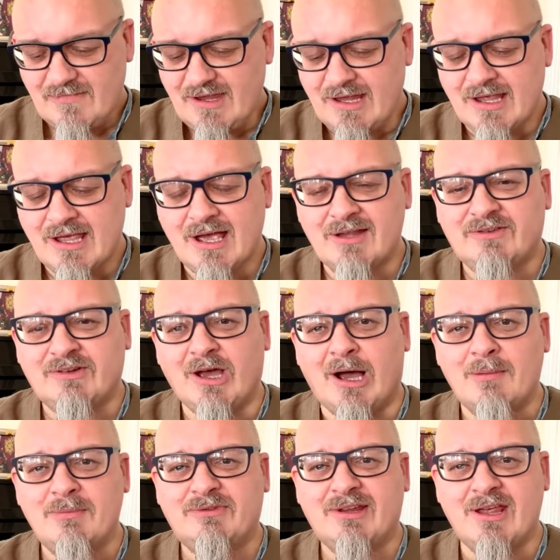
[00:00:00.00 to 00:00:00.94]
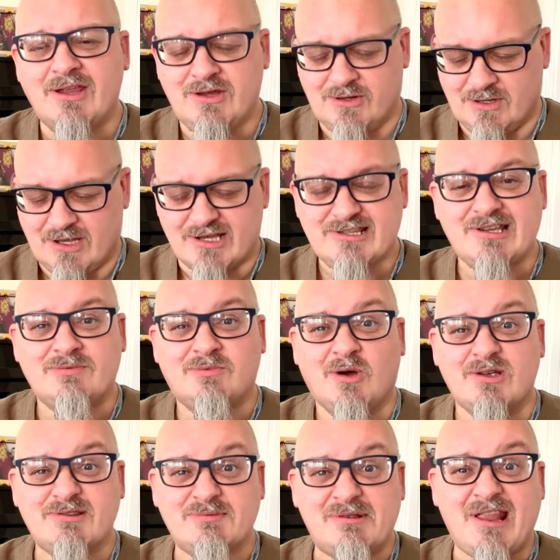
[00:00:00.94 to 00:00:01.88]
to update you as to
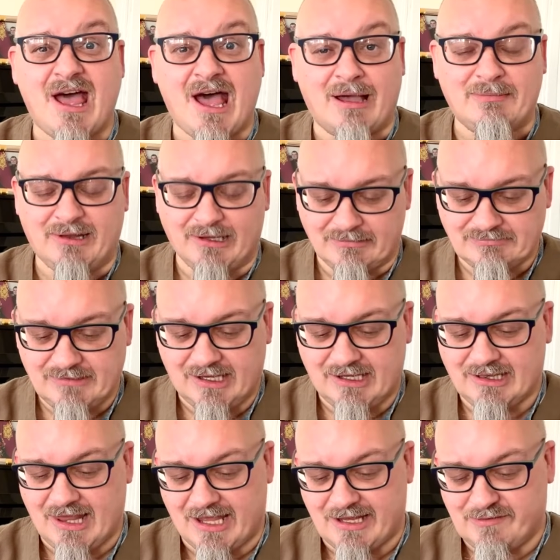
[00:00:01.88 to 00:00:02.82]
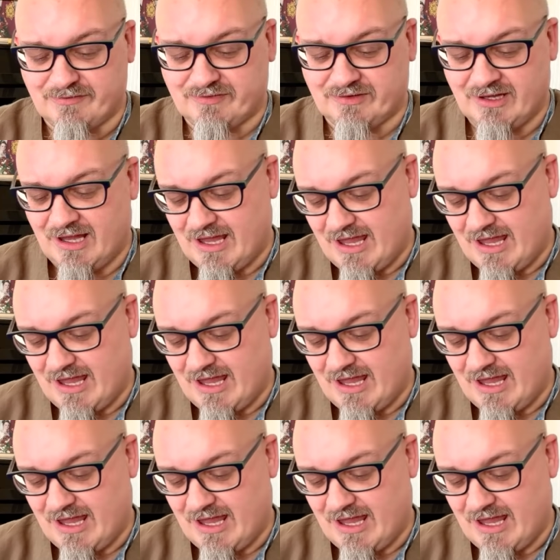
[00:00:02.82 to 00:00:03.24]
what's been happening in life,